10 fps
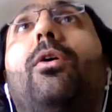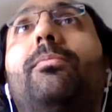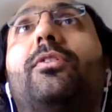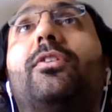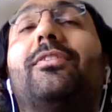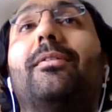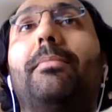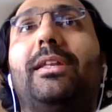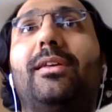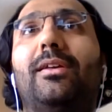comes to
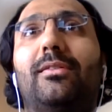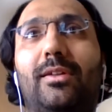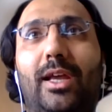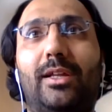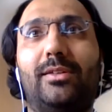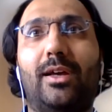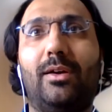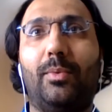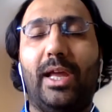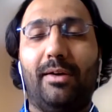submitting the
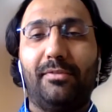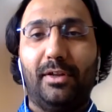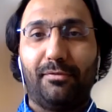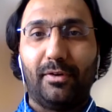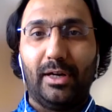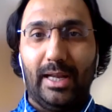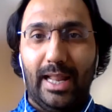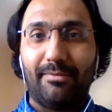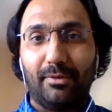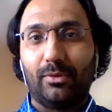data, we have different
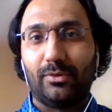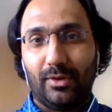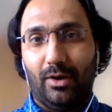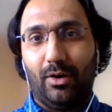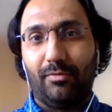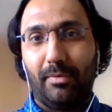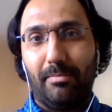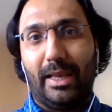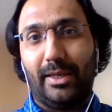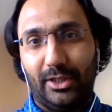levels of
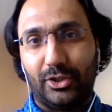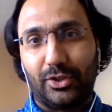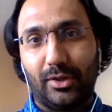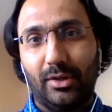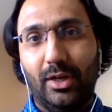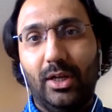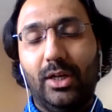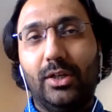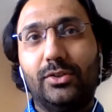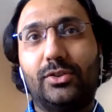mandation.
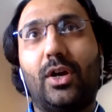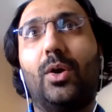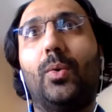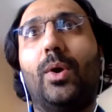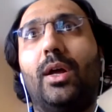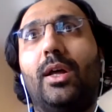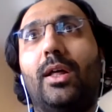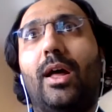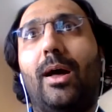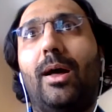So
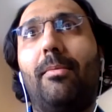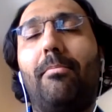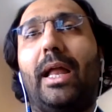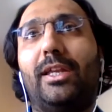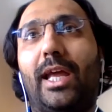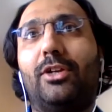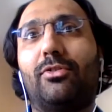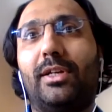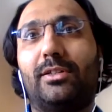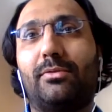
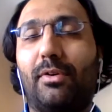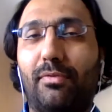mandatory is a